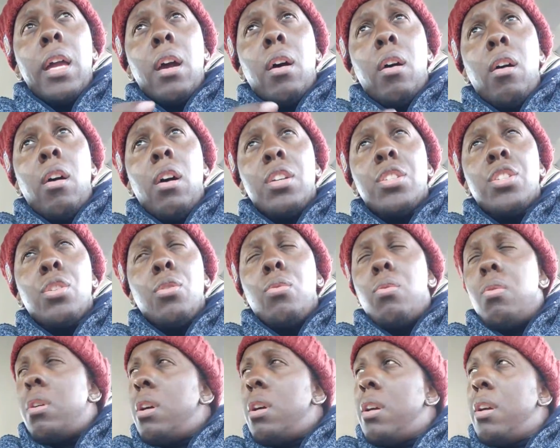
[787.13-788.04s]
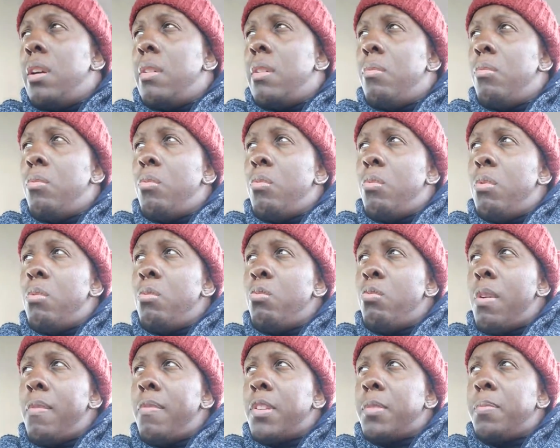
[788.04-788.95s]
Also,
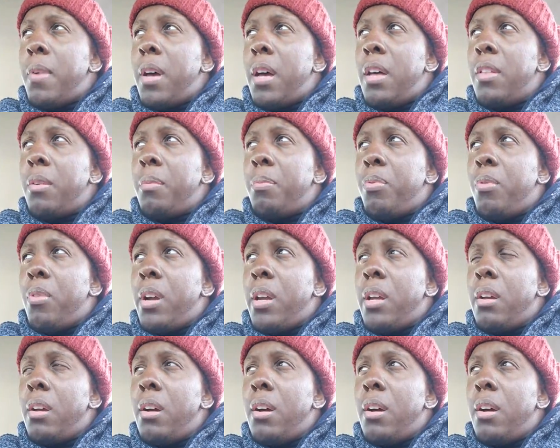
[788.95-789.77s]
what was my other point?